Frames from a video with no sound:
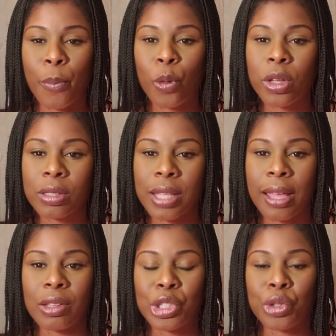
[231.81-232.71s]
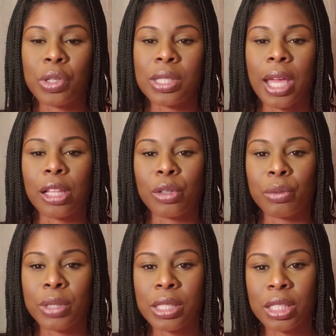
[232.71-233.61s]
boils down to is that
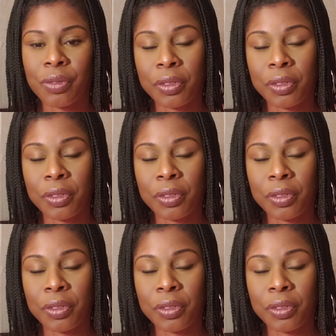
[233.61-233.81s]
Clarissa's